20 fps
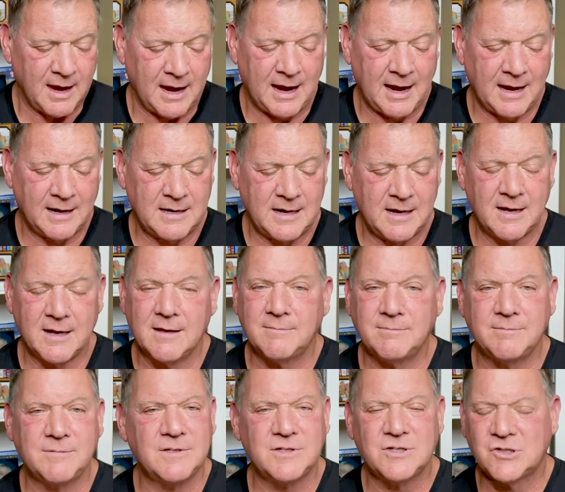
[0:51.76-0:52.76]
Andy
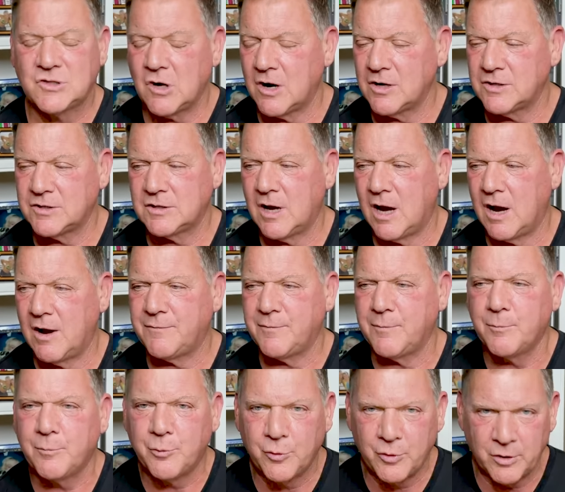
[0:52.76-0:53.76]
starts
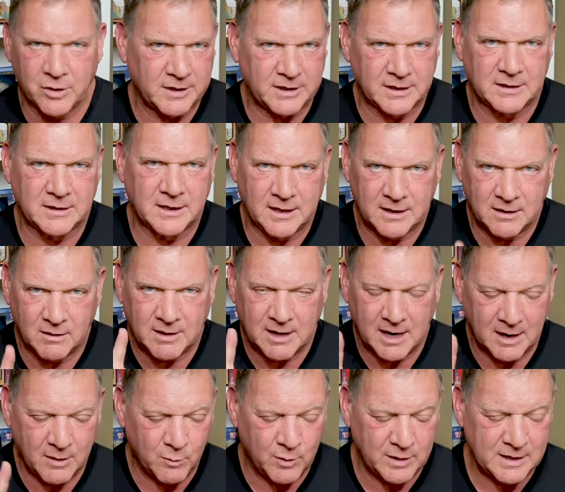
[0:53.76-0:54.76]
off brilliantly.
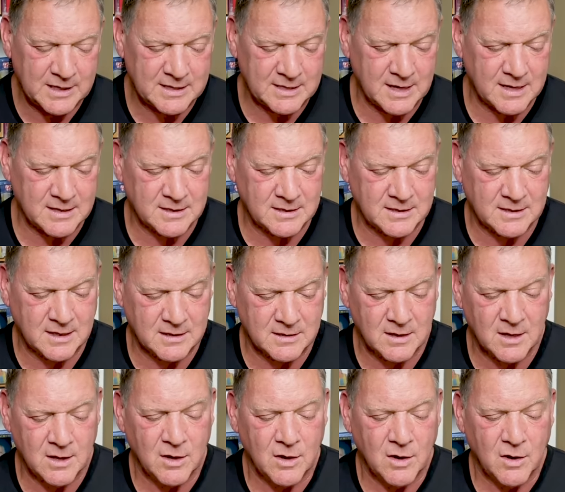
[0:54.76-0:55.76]
Okay, what he says is
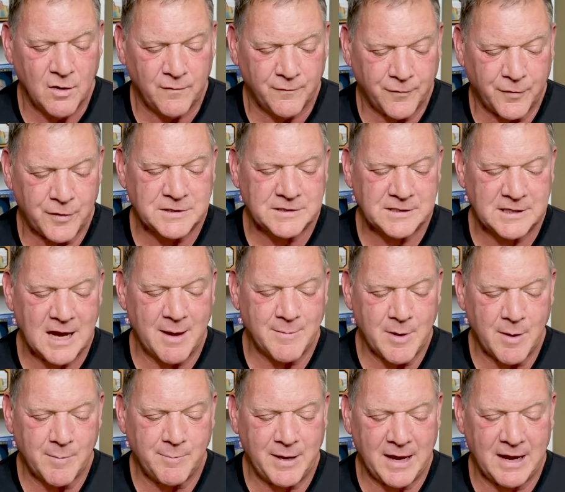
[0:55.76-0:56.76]
this. Firstly,
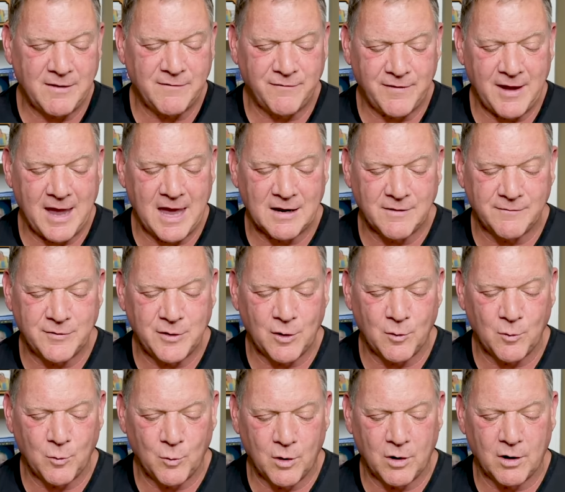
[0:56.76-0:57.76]
I'm a big fan of
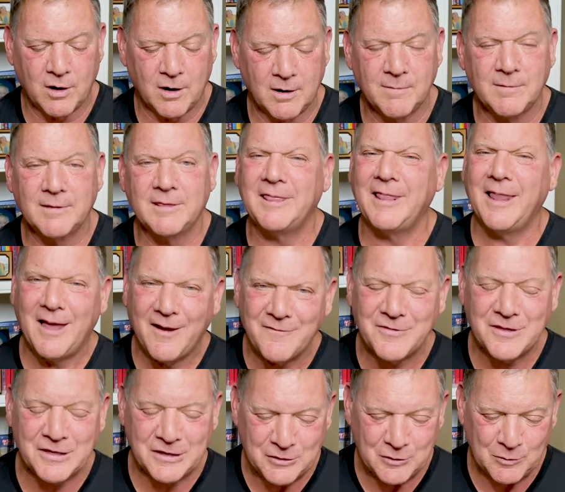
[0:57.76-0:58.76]
your work.
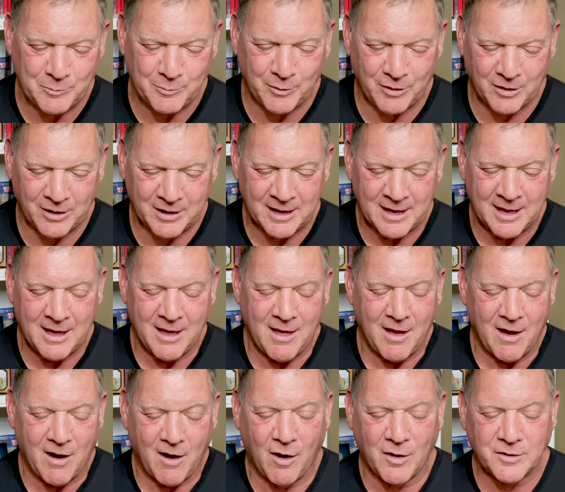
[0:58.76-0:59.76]
Love the new book.
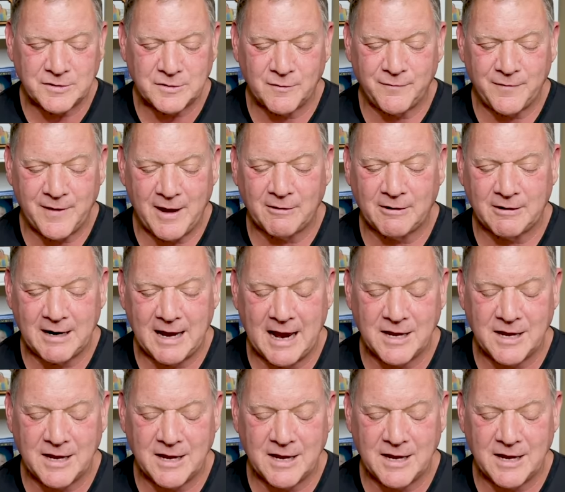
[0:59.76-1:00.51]
Also found it